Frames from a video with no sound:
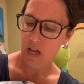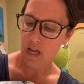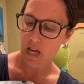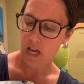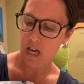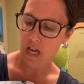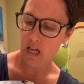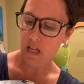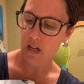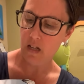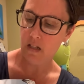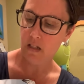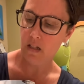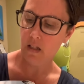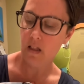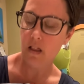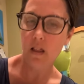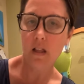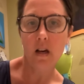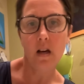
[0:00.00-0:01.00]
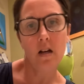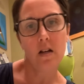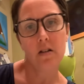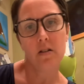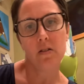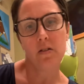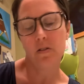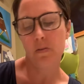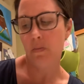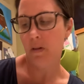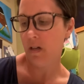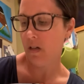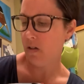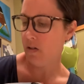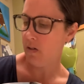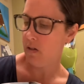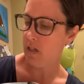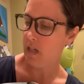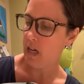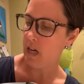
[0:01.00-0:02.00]
and its lungs, because
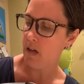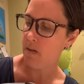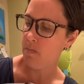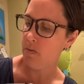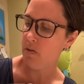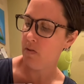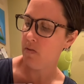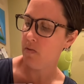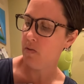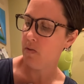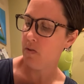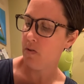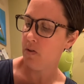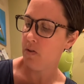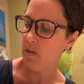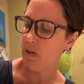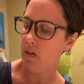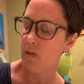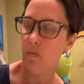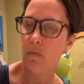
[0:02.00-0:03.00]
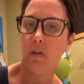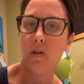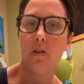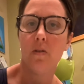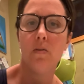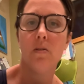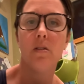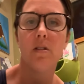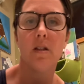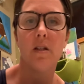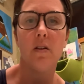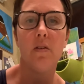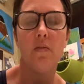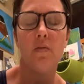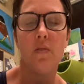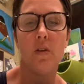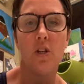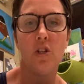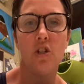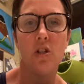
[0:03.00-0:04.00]
a tadpole, of course, as we know, is like a
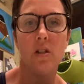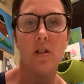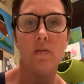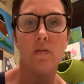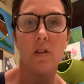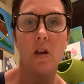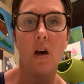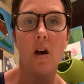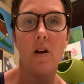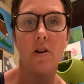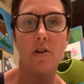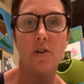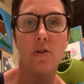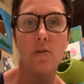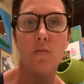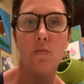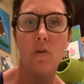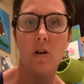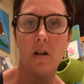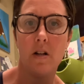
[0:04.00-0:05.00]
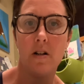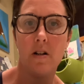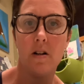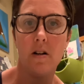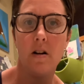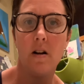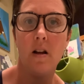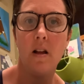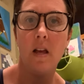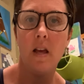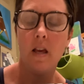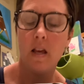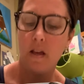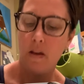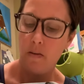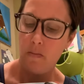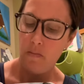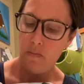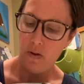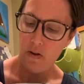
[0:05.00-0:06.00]
fish. It lives underwater,
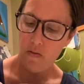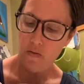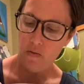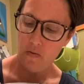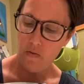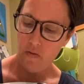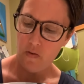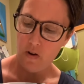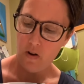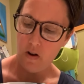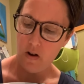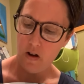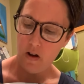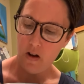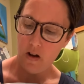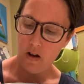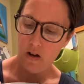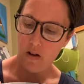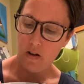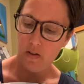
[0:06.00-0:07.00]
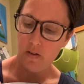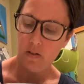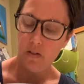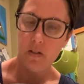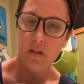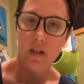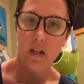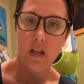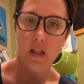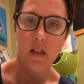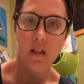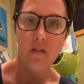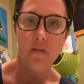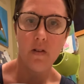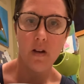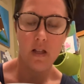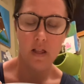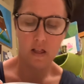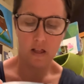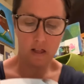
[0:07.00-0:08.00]
but frogs can live
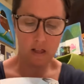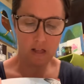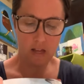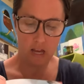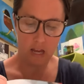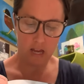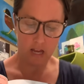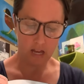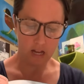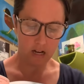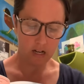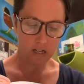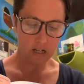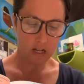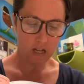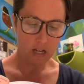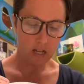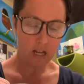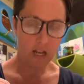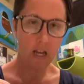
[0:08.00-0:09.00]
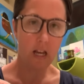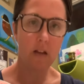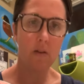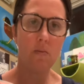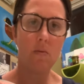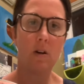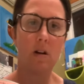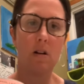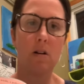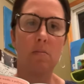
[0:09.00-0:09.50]
on land and water